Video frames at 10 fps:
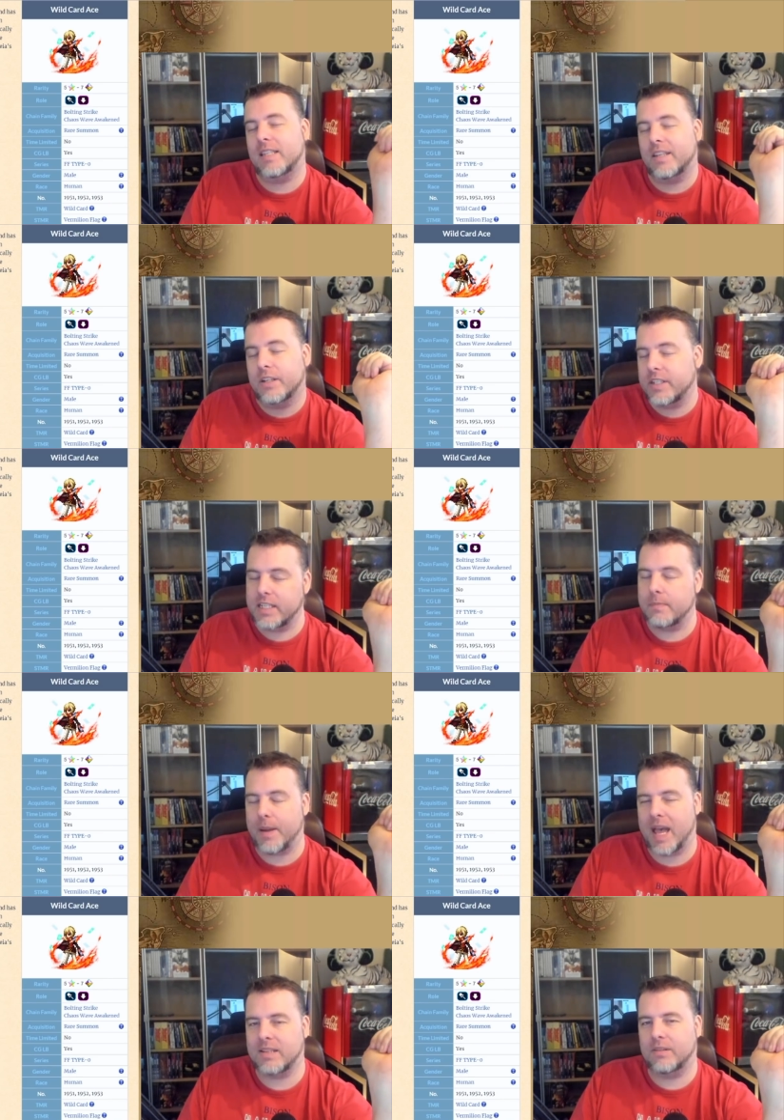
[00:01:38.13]
Their TM
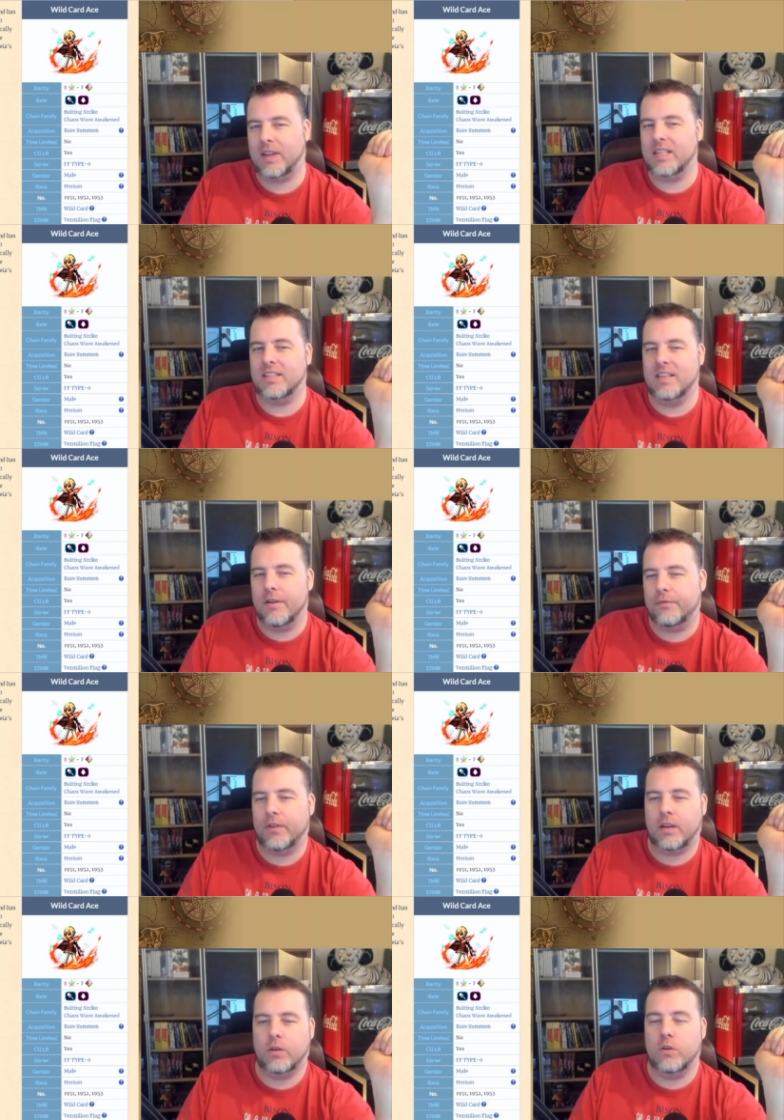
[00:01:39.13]
passive is
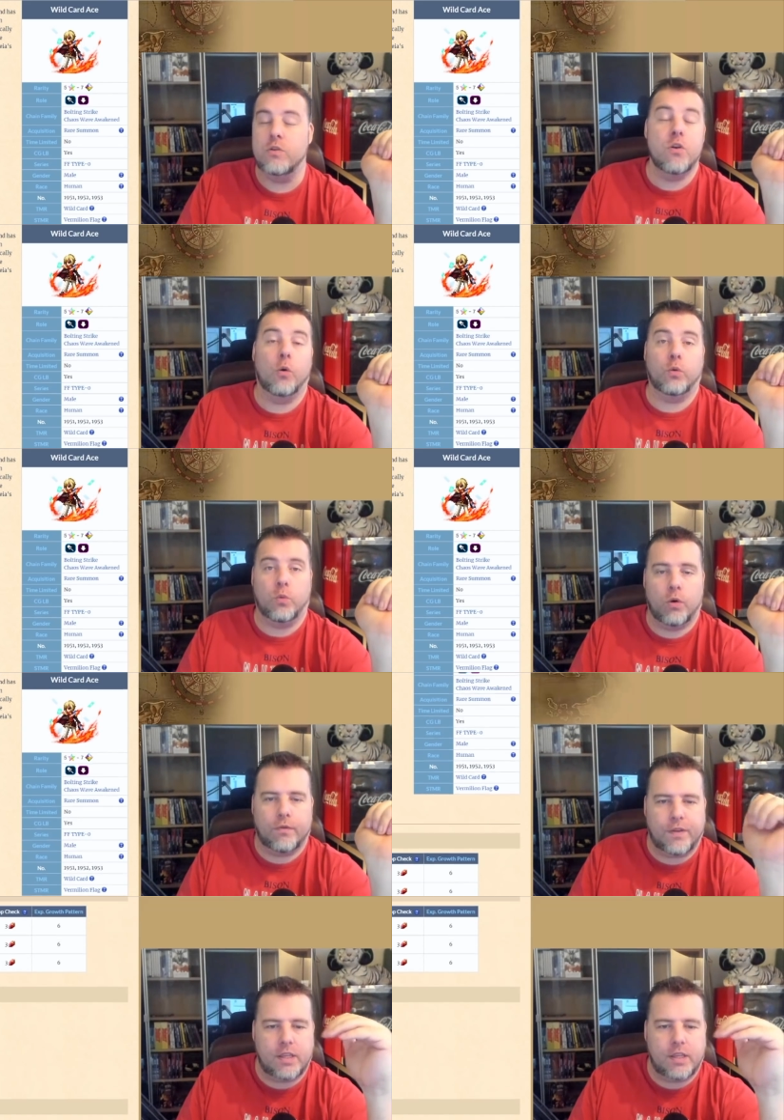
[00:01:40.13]
nothing noteworthy.